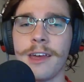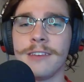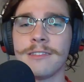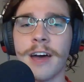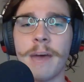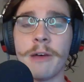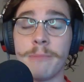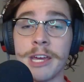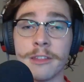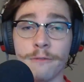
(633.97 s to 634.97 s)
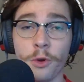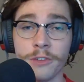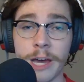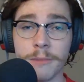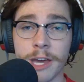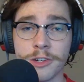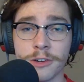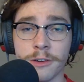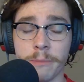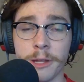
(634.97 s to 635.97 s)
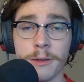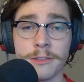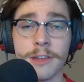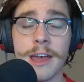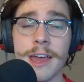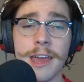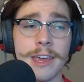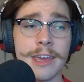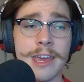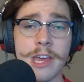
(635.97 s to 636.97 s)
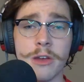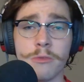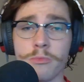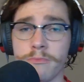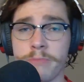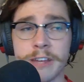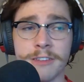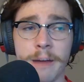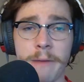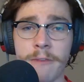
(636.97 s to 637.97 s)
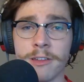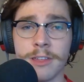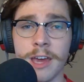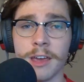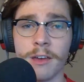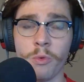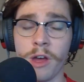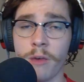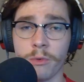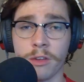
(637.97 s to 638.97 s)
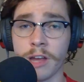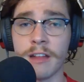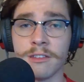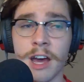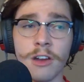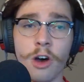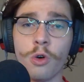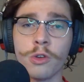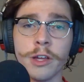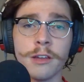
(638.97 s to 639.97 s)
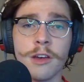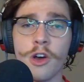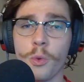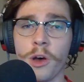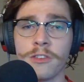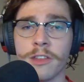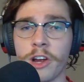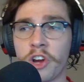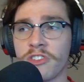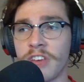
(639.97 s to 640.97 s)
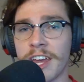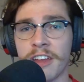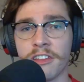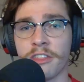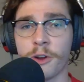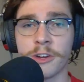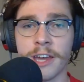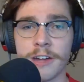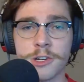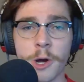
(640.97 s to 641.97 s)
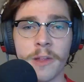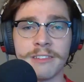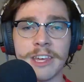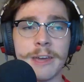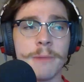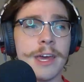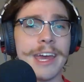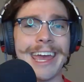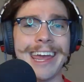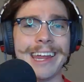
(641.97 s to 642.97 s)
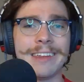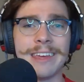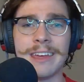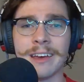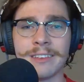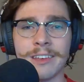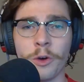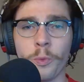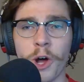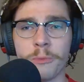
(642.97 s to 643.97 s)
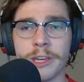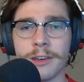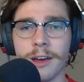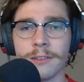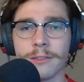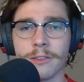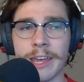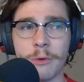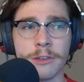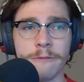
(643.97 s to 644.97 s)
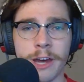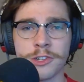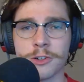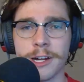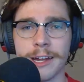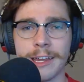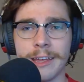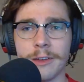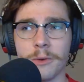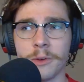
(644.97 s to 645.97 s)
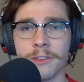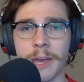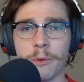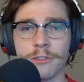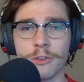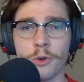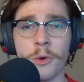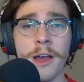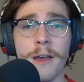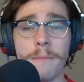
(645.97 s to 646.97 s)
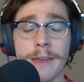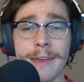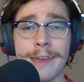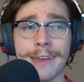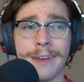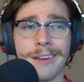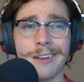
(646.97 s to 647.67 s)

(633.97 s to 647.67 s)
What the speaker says: time at being the full-time catcher deplinist, he picked up everything, got signed to Oakland, was their second to third catcher on the team, and he excelled well because he was a veteran and he was able to be